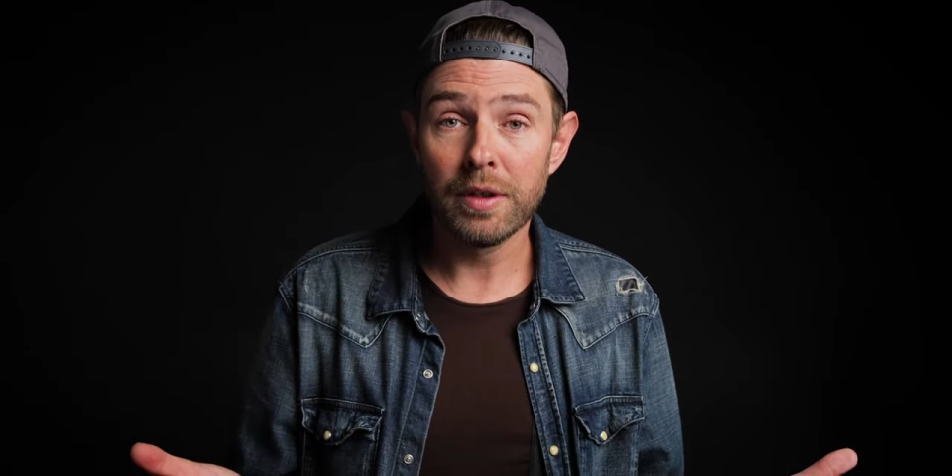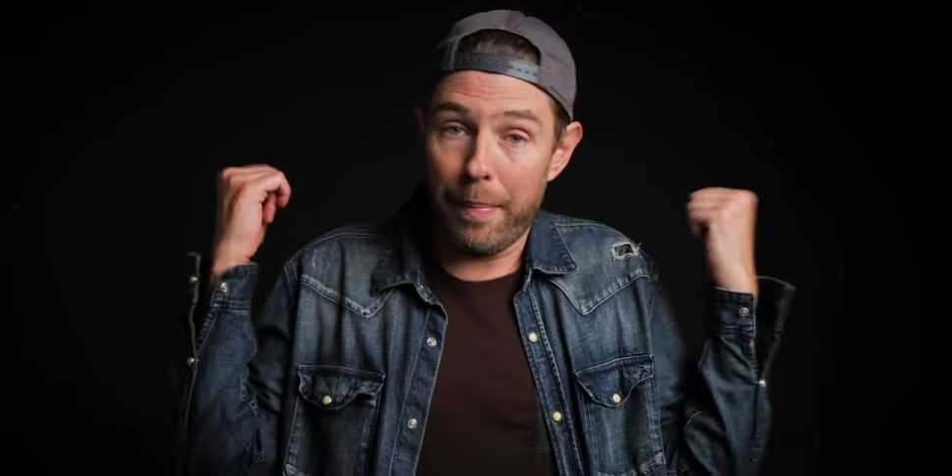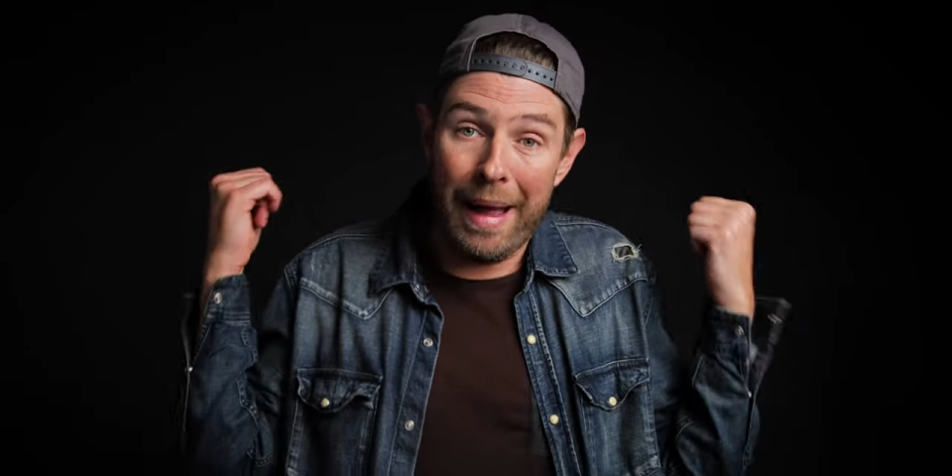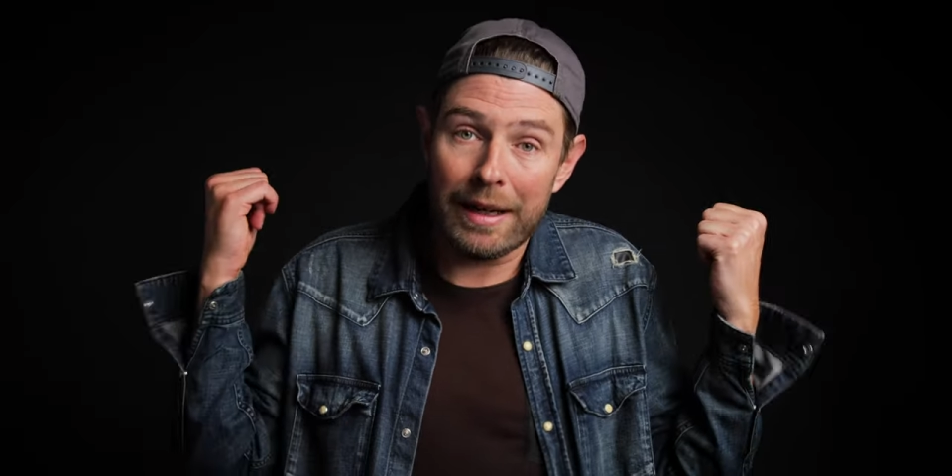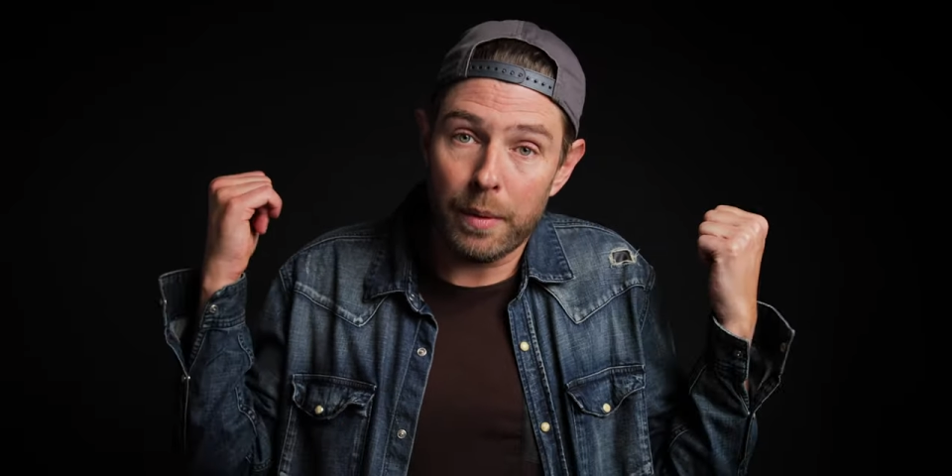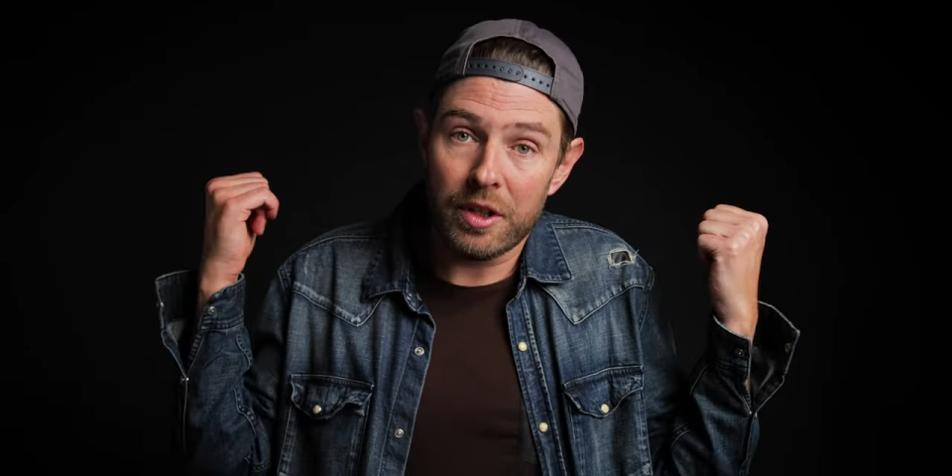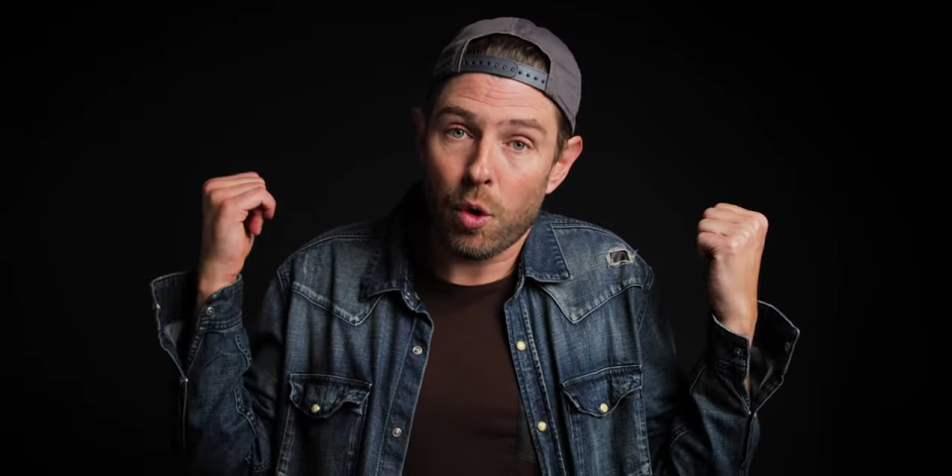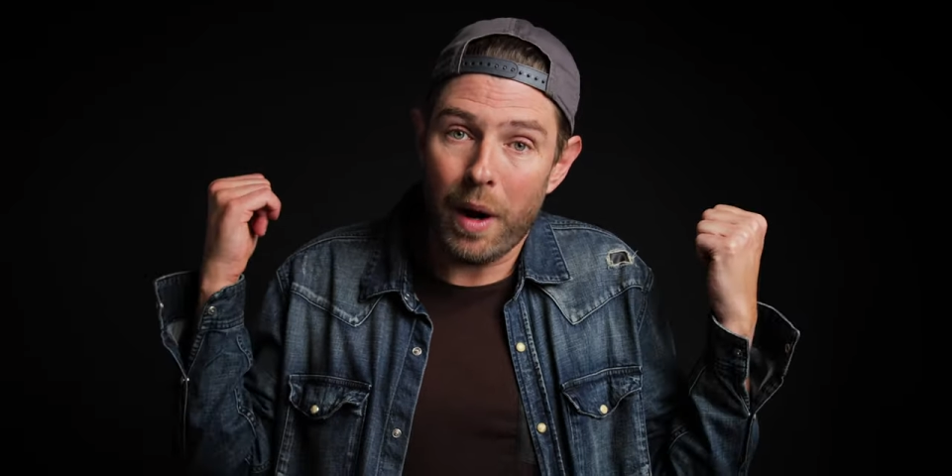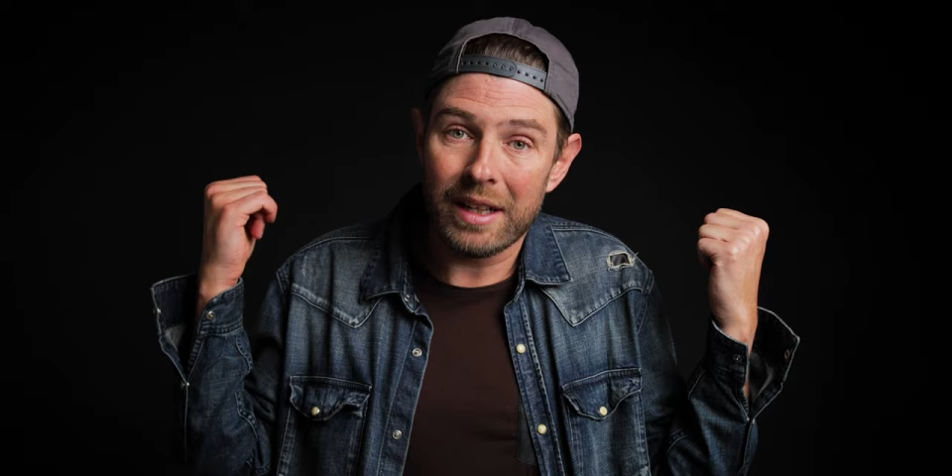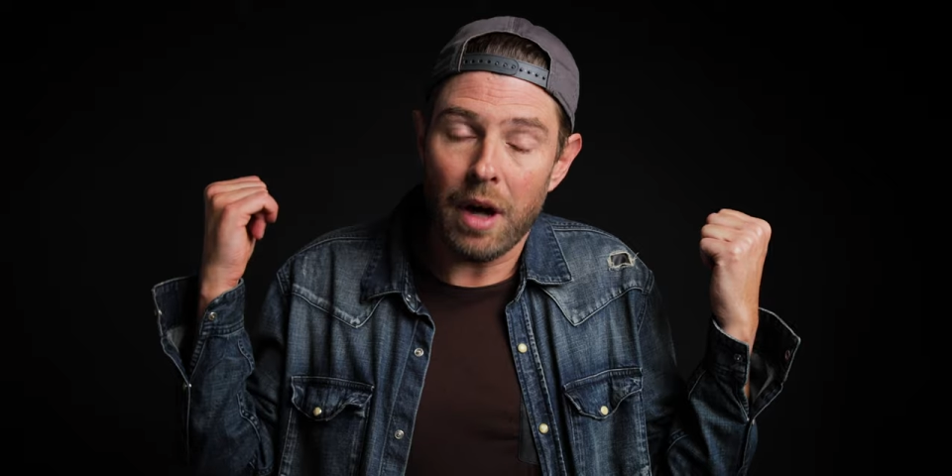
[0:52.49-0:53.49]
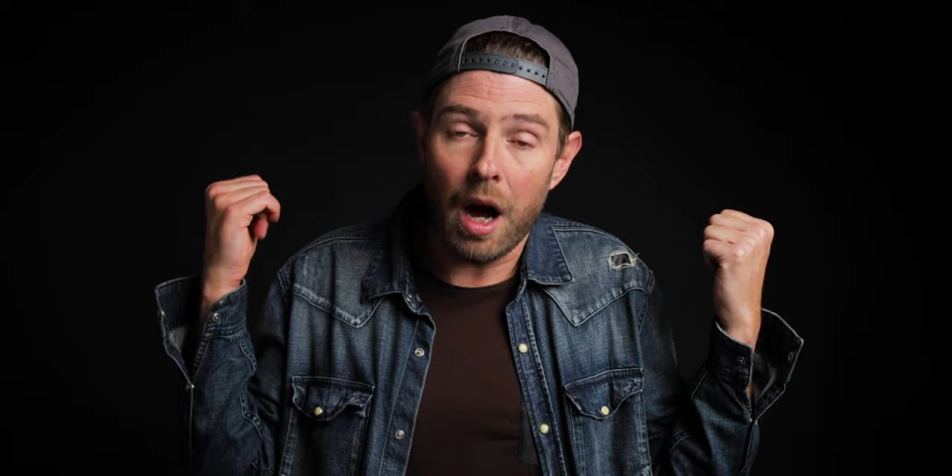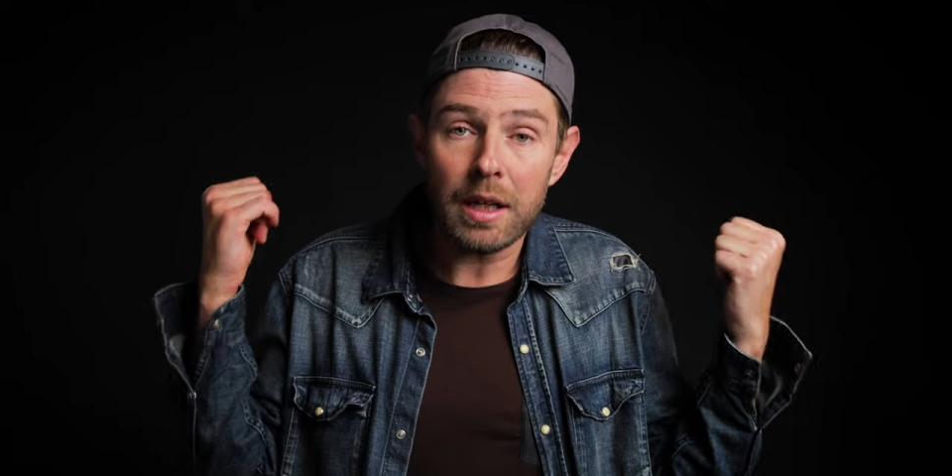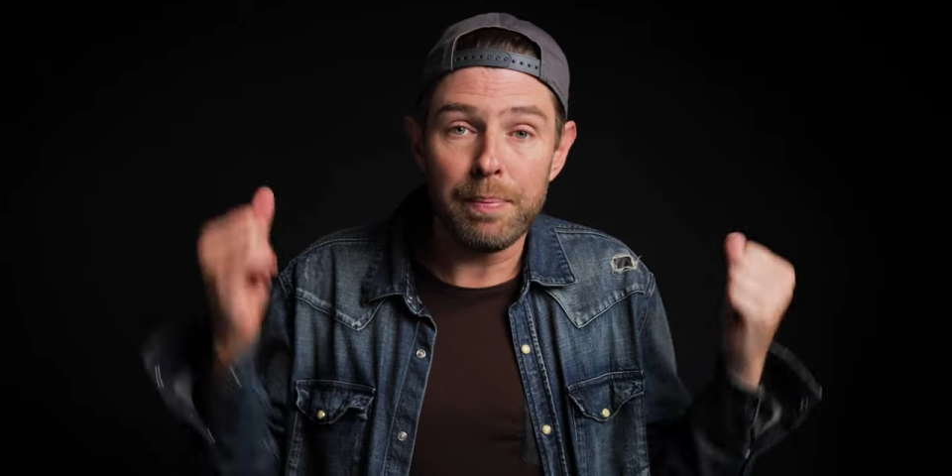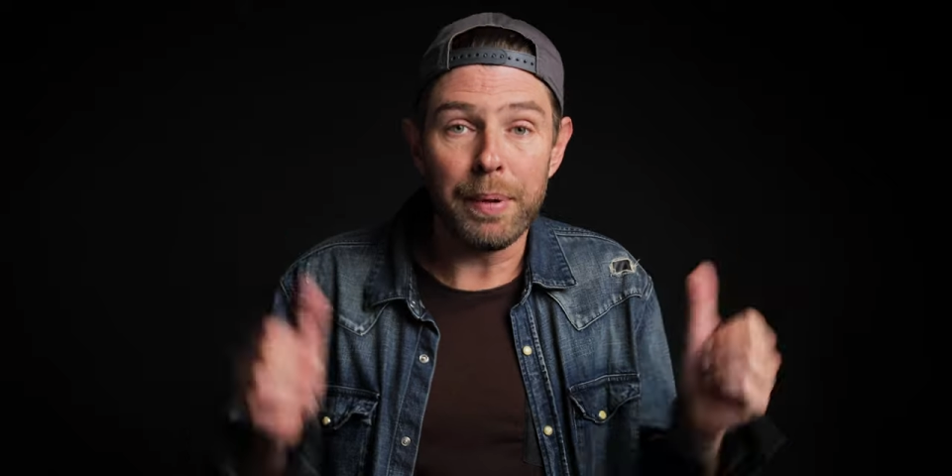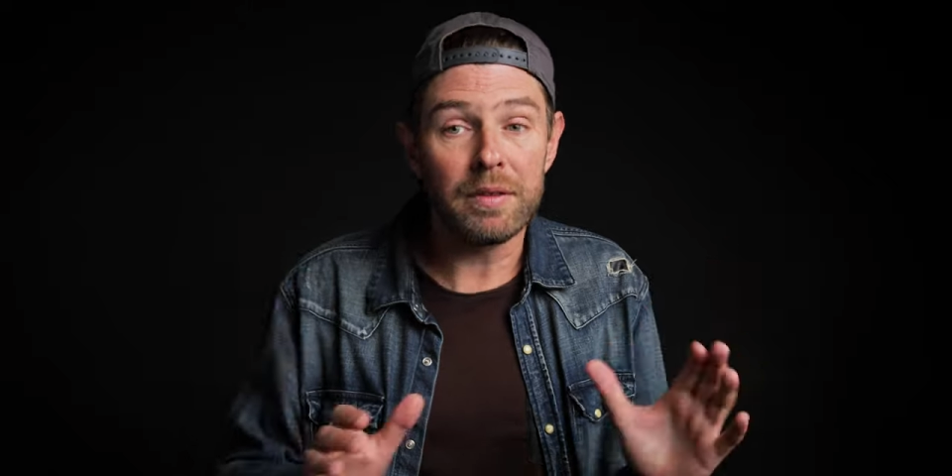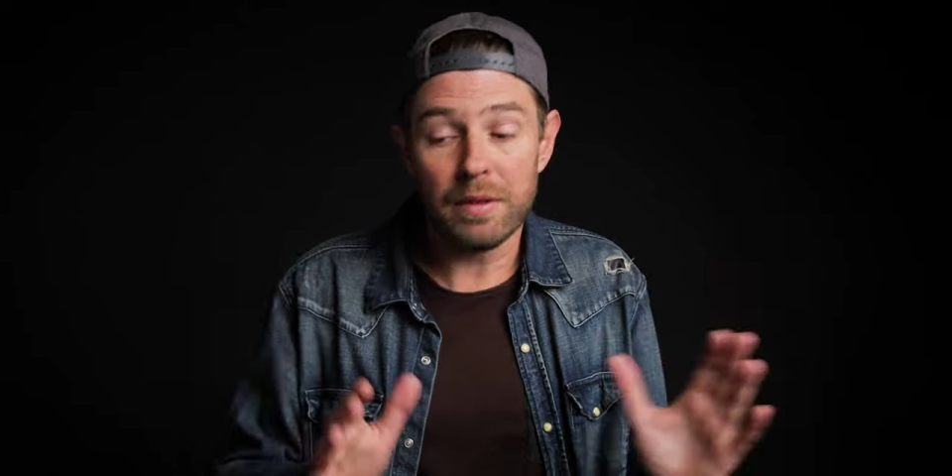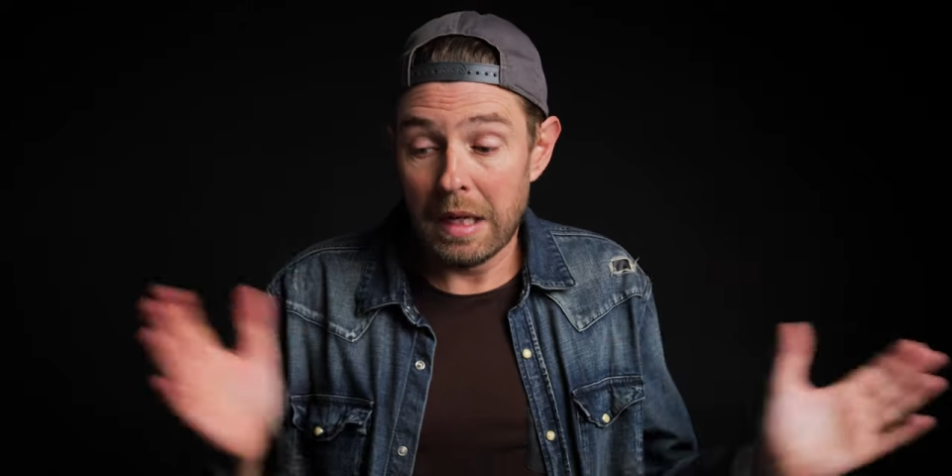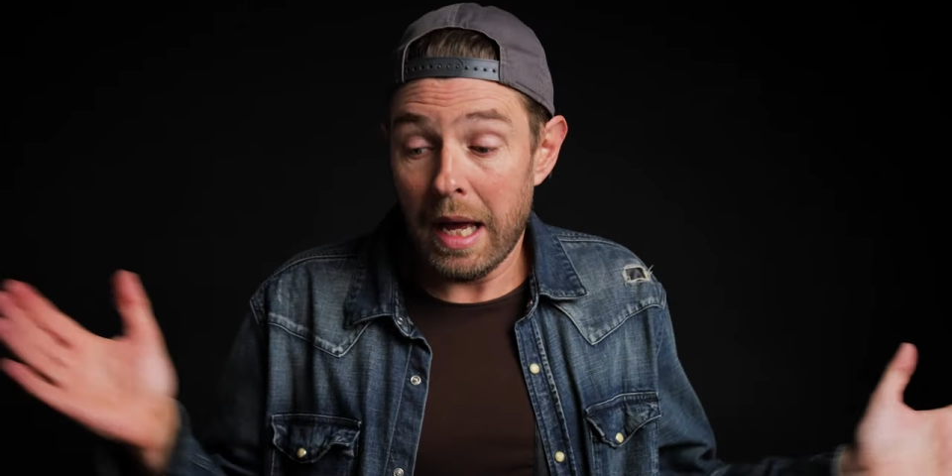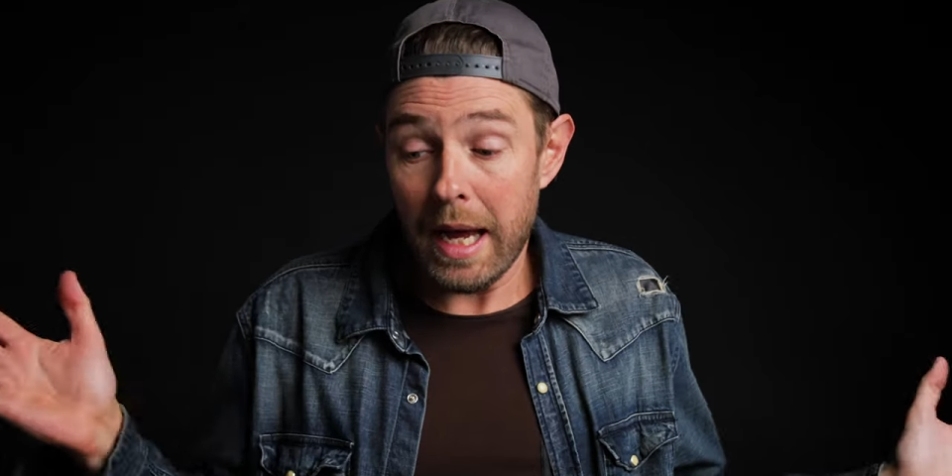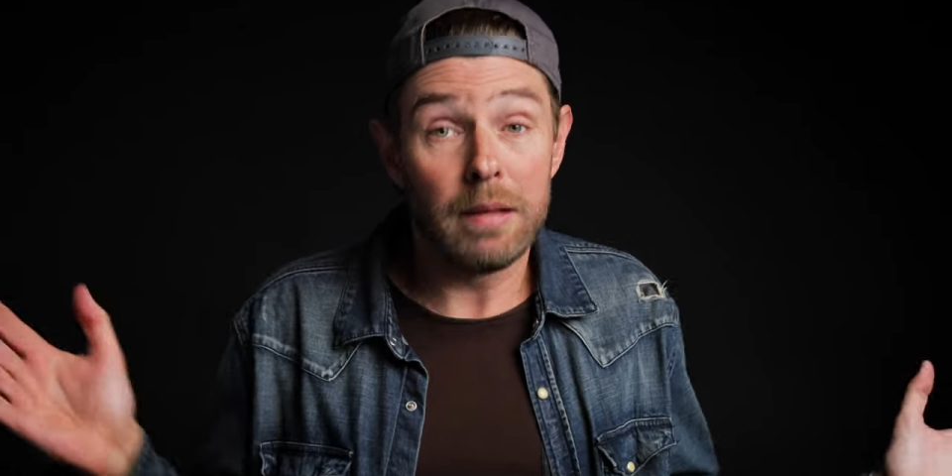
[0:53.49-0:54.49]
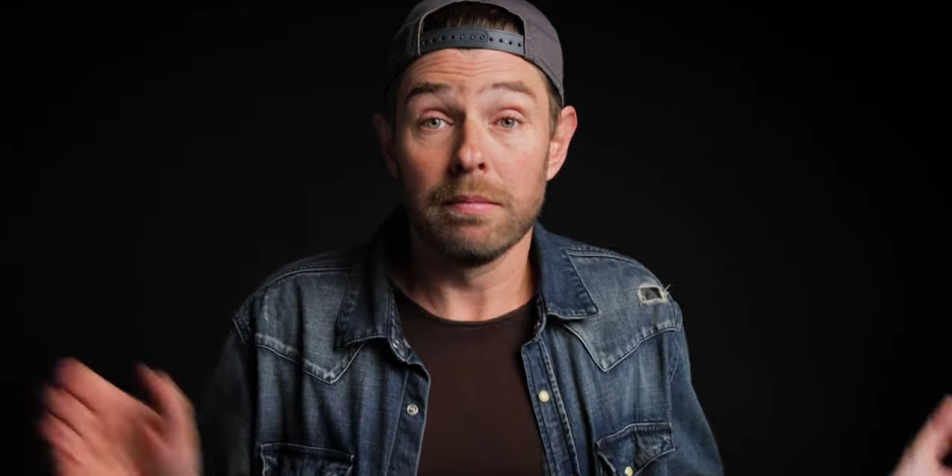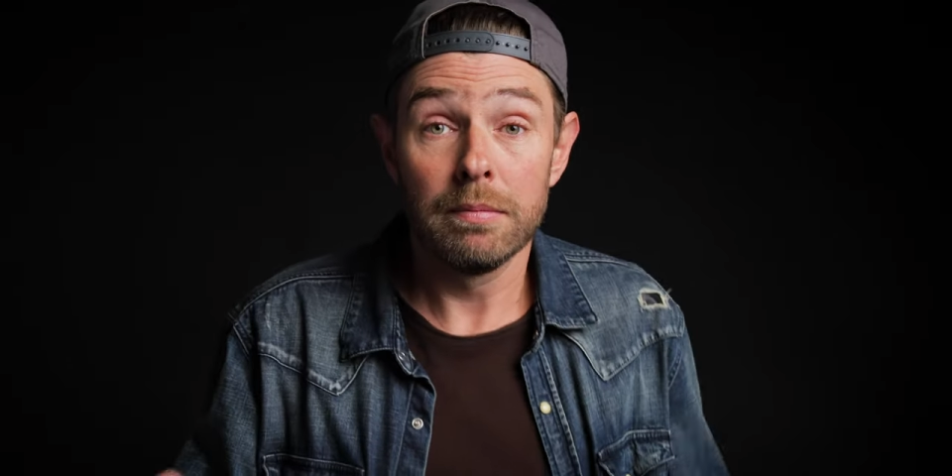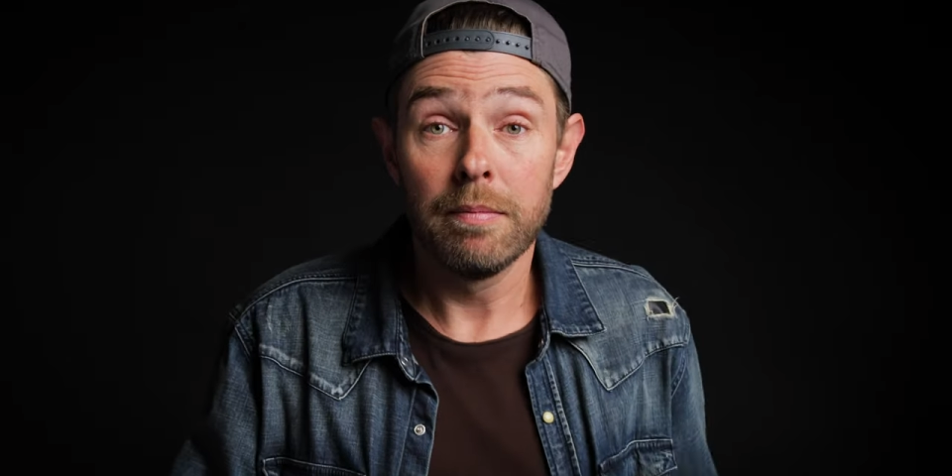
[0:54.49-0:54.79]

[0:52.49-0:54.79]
The background is quite dark, but hey,